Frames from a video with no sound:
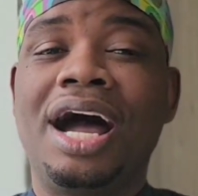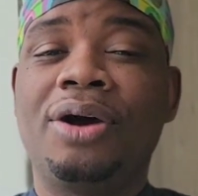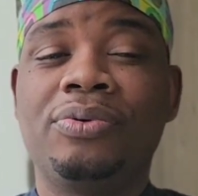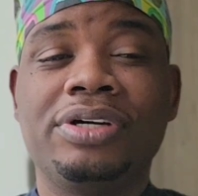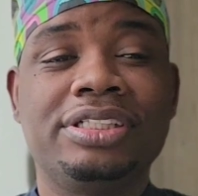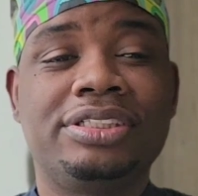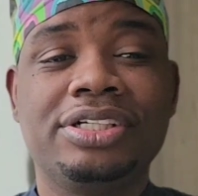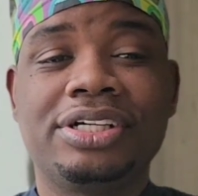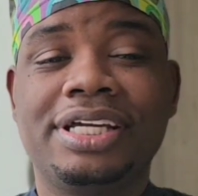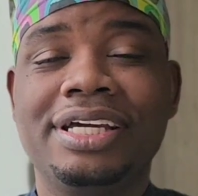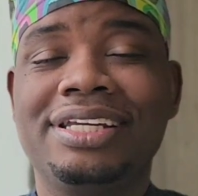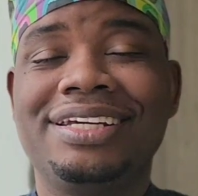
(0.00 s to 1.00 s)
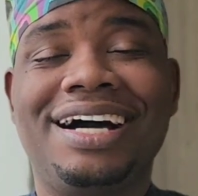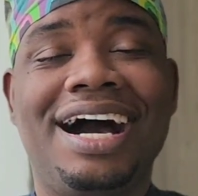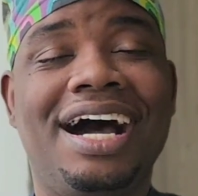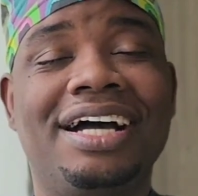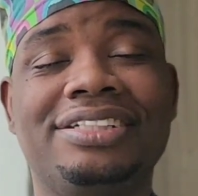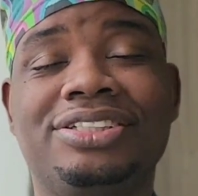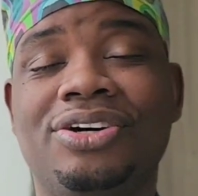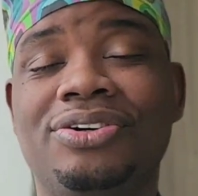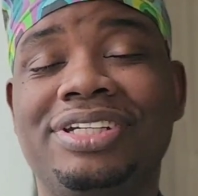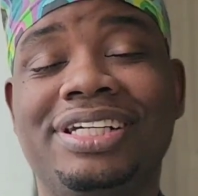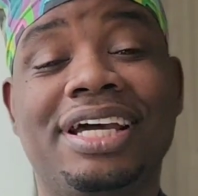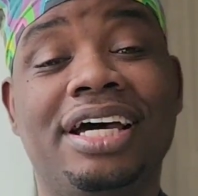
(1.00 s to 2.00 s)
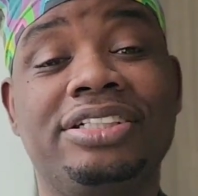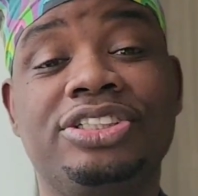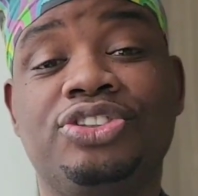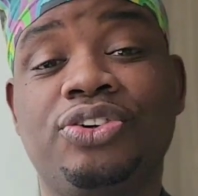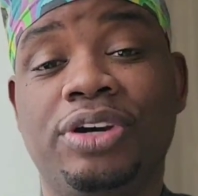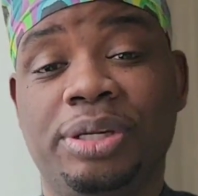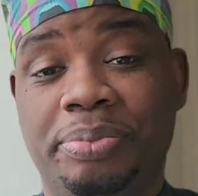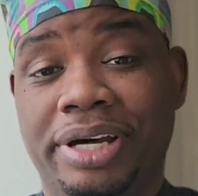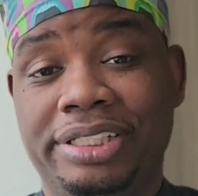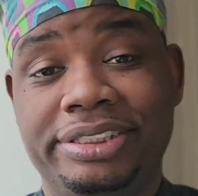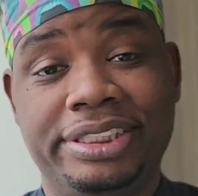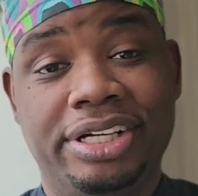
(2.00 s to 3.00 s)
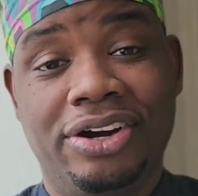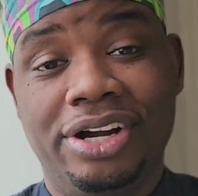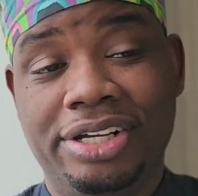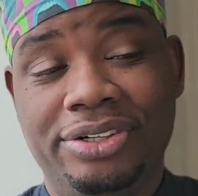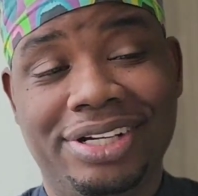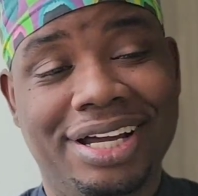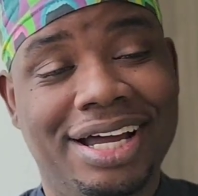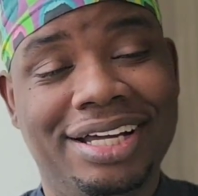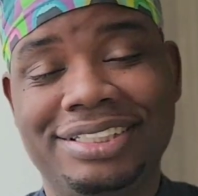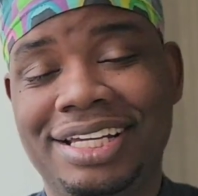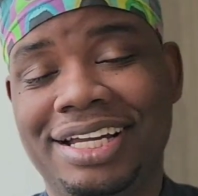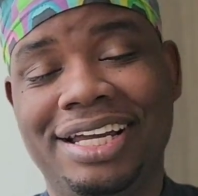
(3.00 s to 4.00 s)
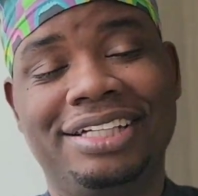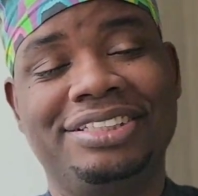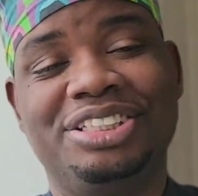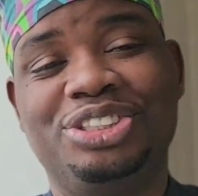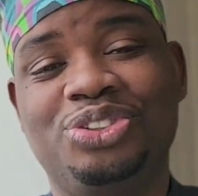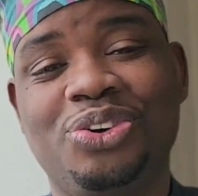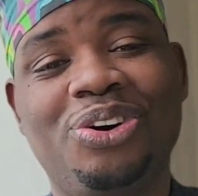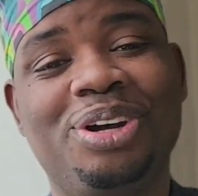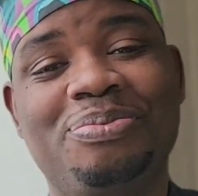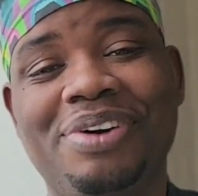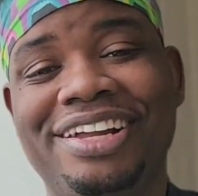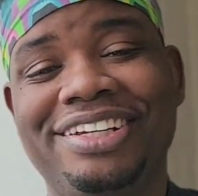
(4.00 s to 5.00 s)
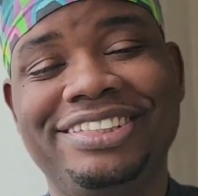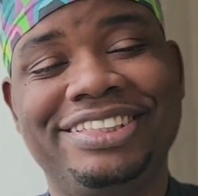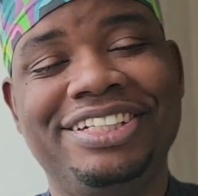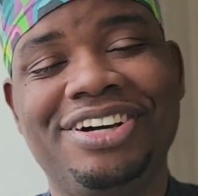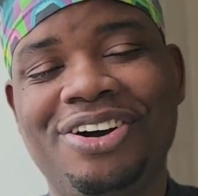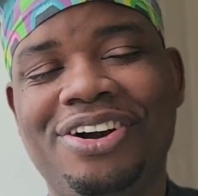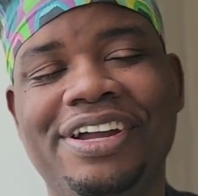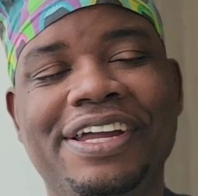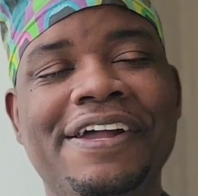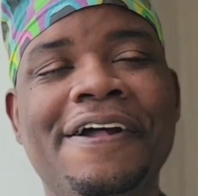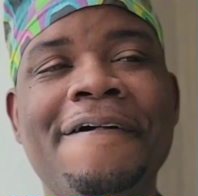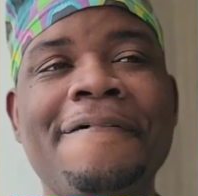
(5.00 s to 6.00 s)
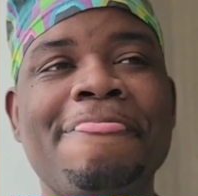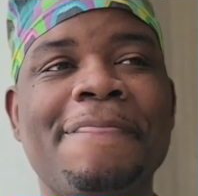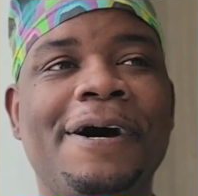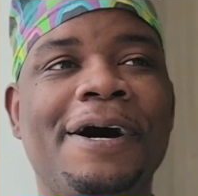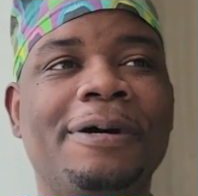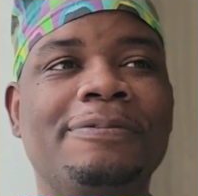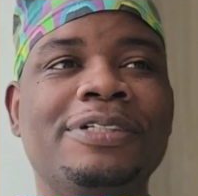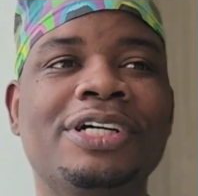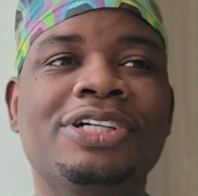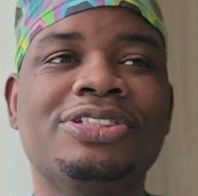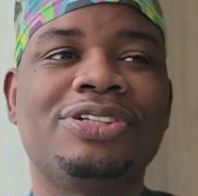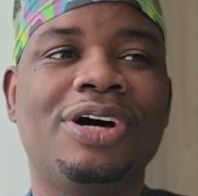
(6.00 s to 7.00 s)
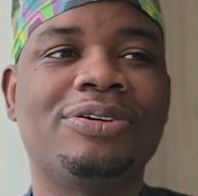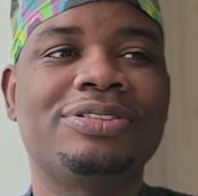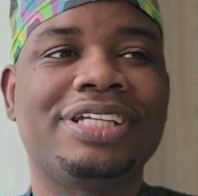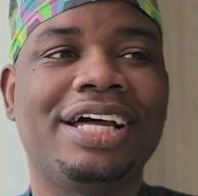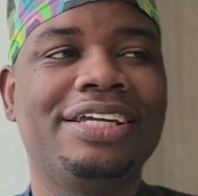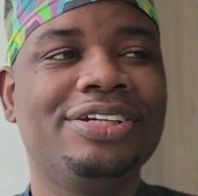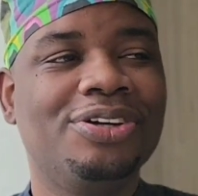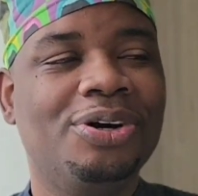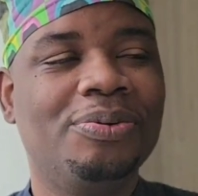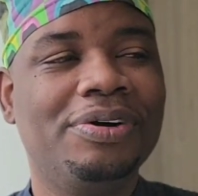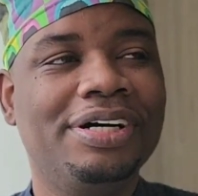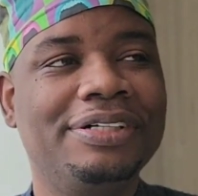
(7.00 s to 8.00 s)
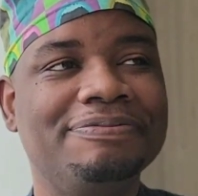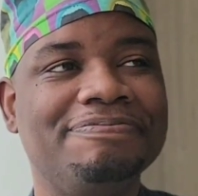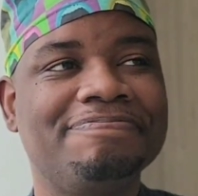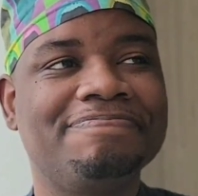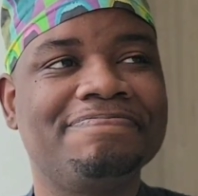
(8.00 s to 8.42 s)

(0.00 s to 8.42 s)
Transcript: I went and took it. I totally got destroyed by the GRE, you guys. I got destroyed by the GRE. So I was like, you know what?